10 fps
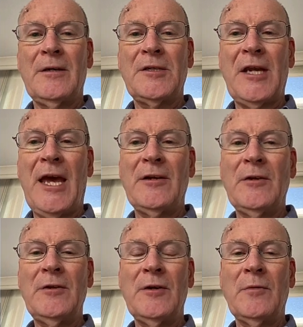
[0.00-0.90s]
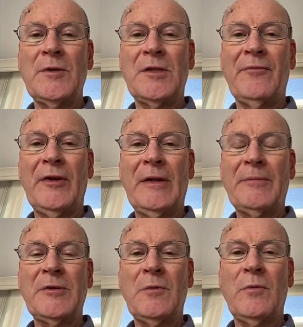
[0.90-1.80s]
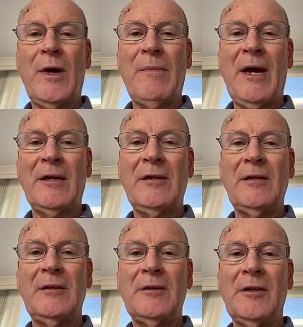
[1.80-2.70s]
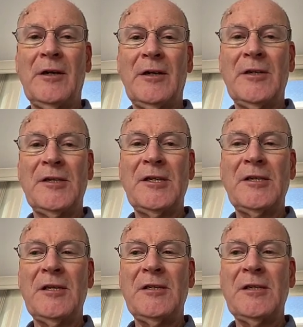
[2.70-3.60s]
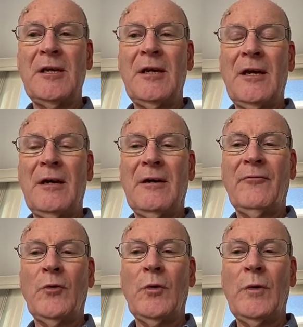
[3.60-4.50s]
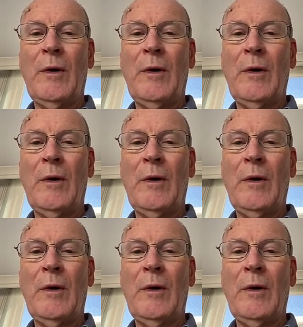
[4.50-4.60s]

standard that was developed way back in the 1960s for